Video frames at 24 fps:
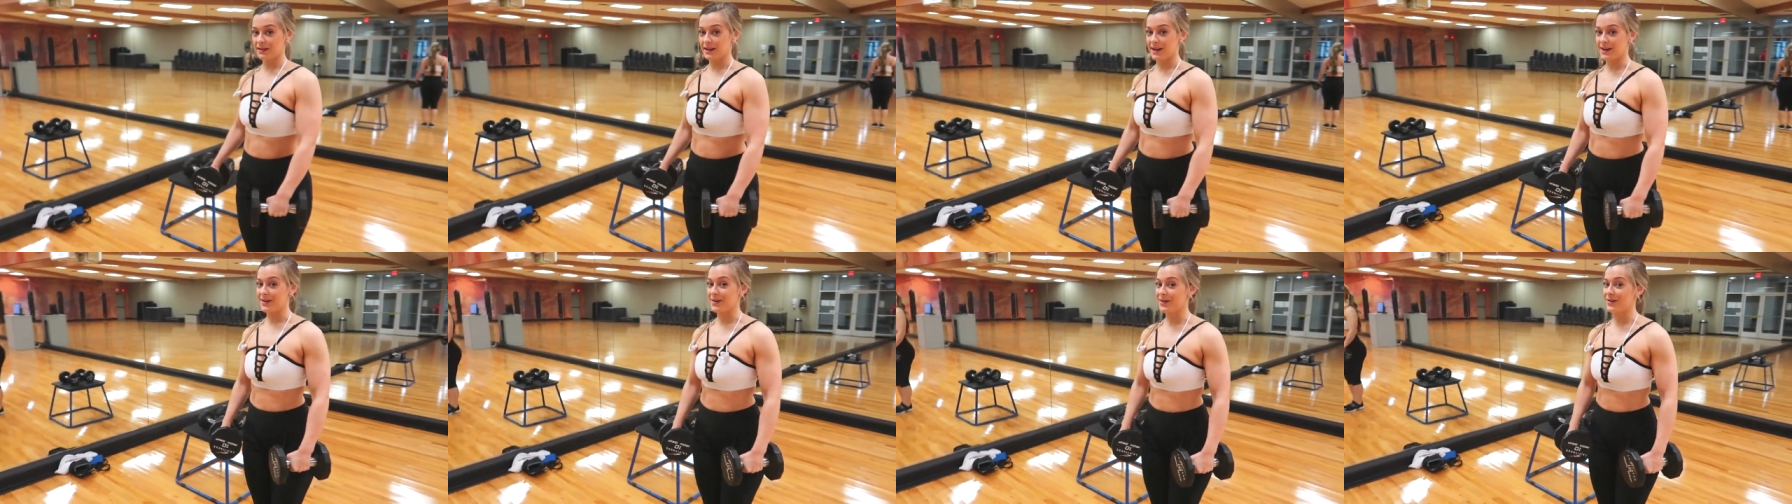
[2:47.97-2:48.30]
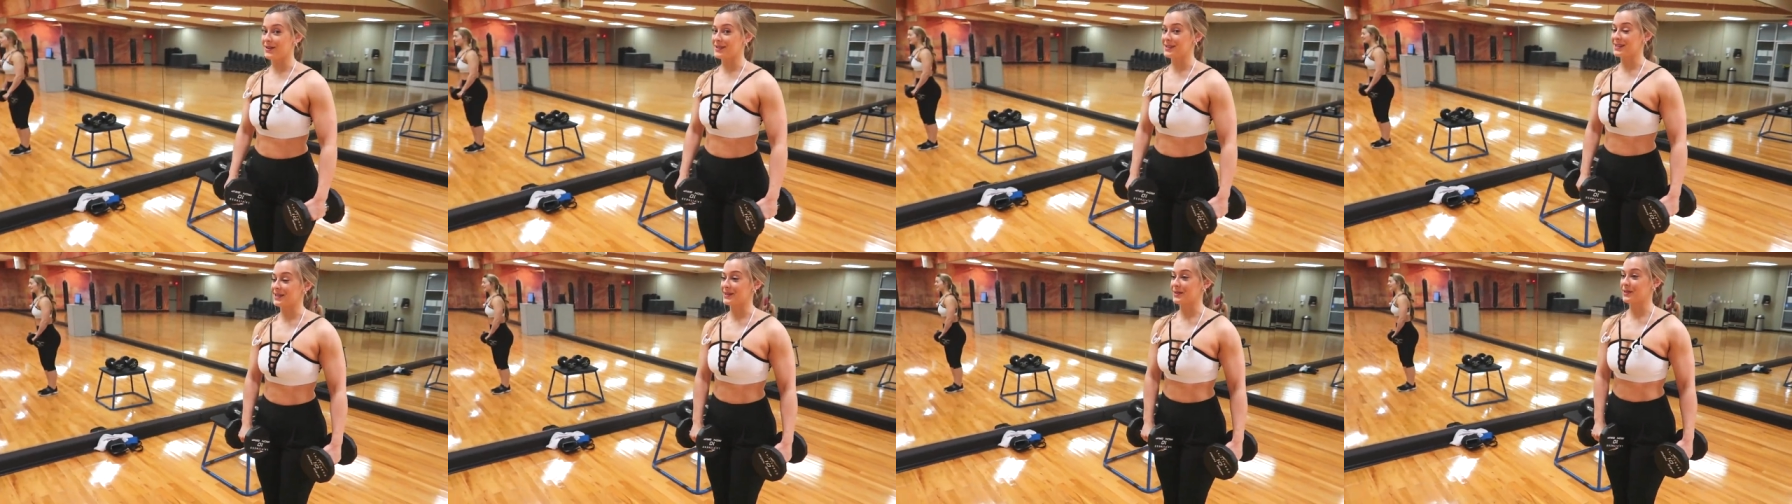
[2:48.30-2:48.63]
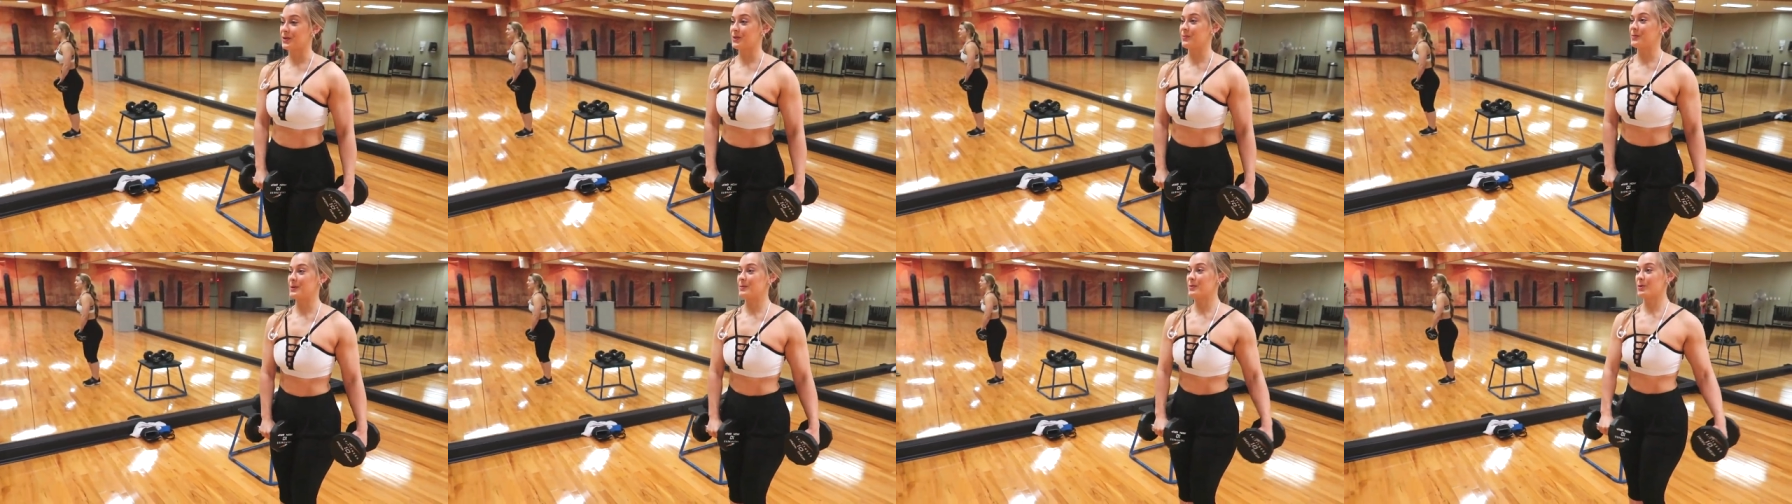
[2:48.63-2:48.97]
I know it's a
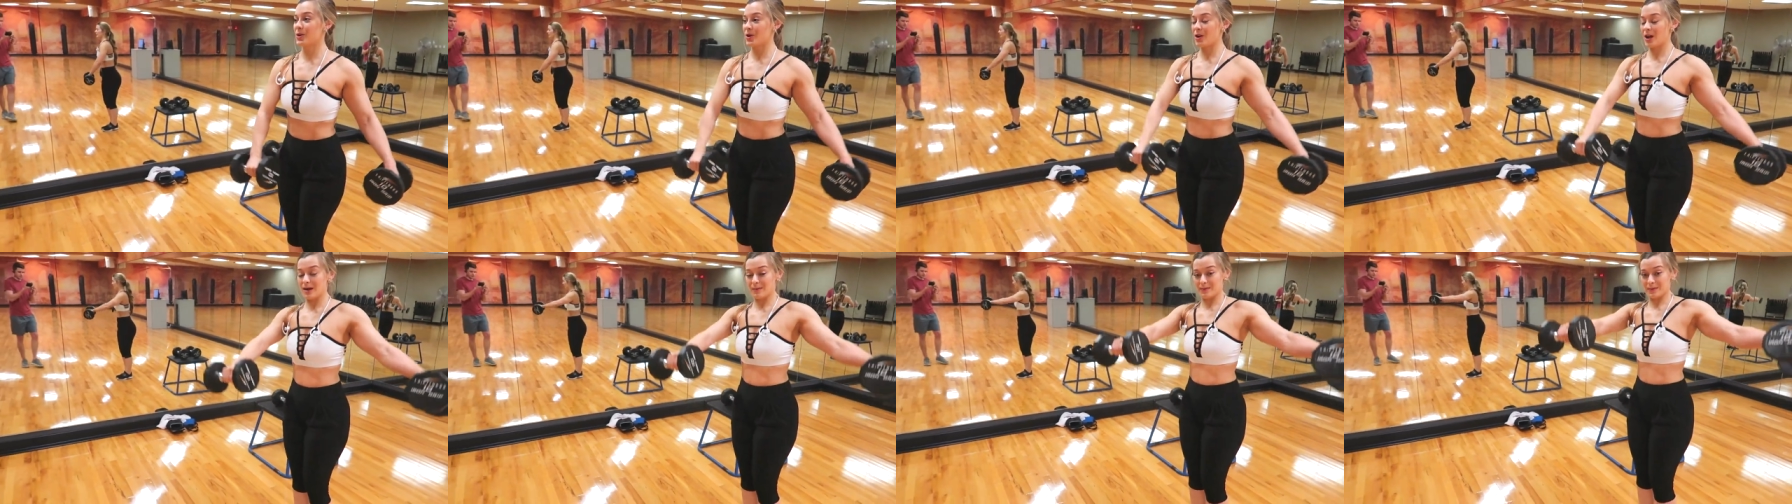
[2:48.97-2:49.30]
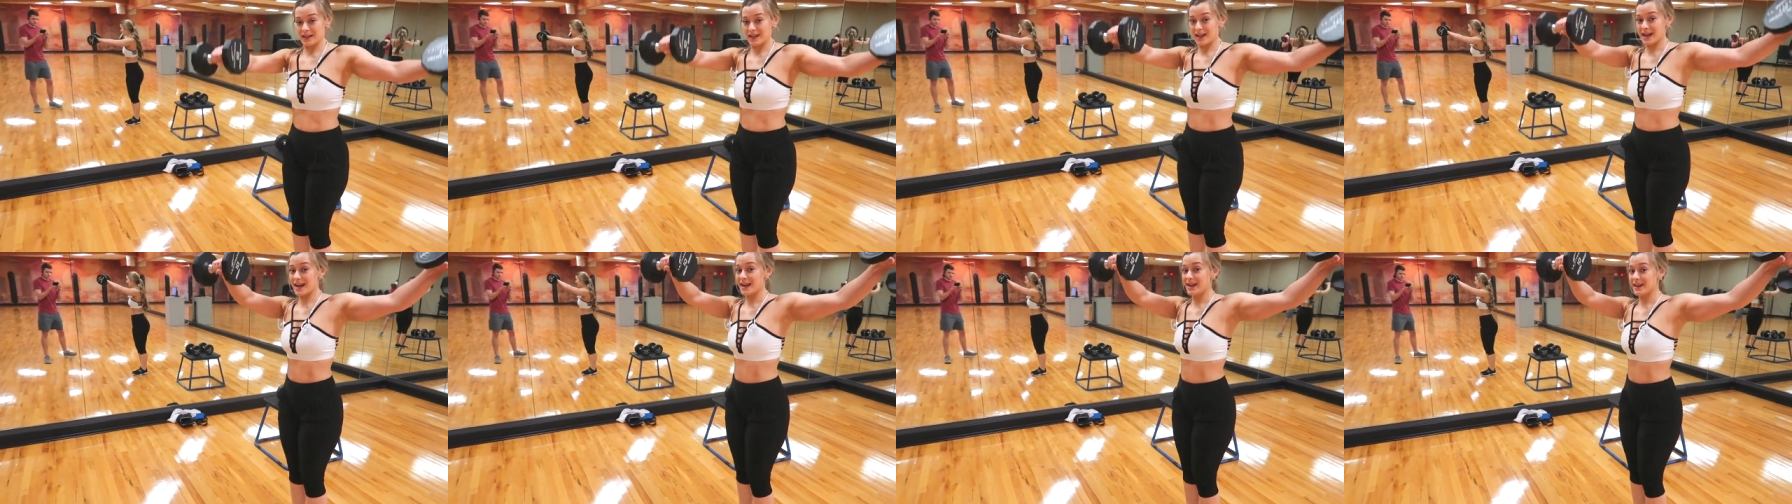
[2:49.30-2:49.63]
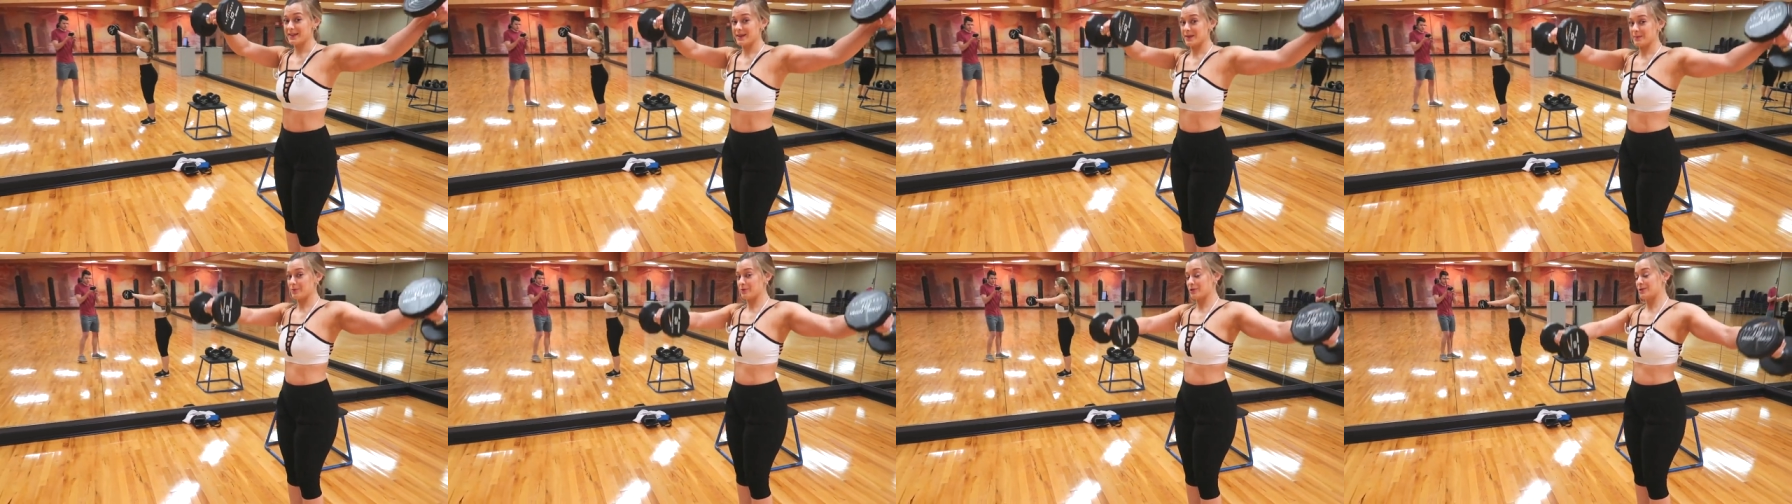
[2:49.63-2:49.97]
little bit more
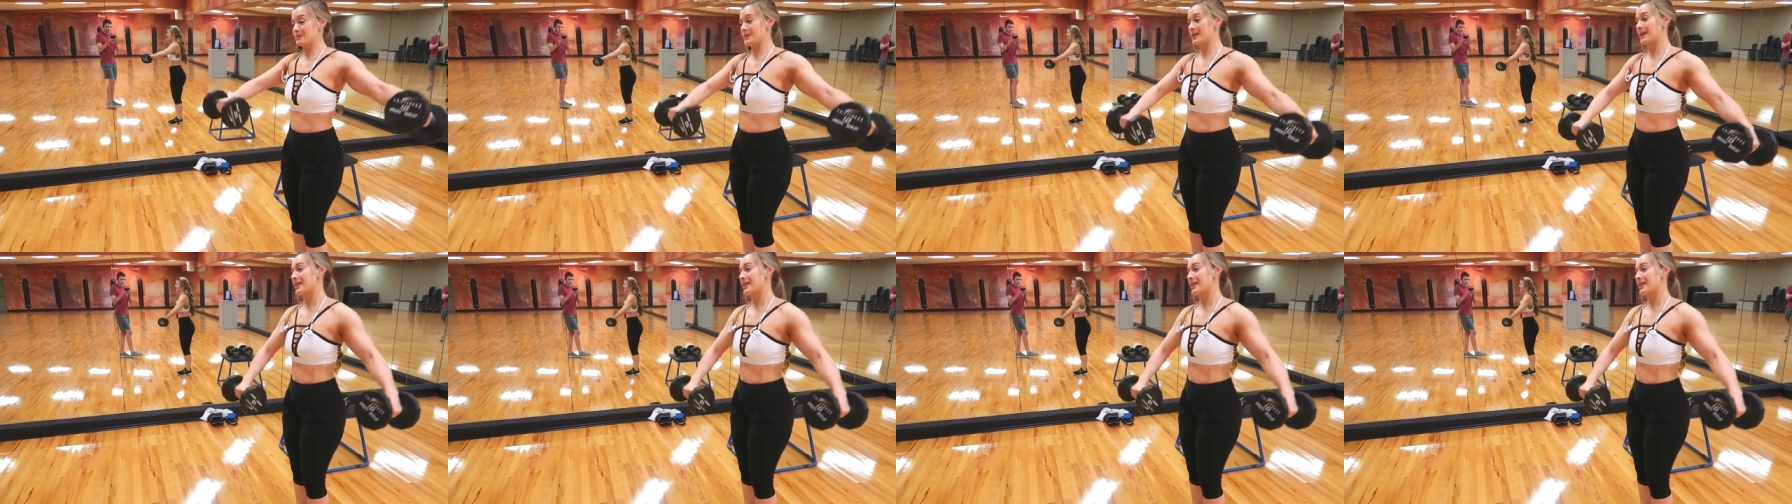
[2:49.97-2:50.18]
complicated than most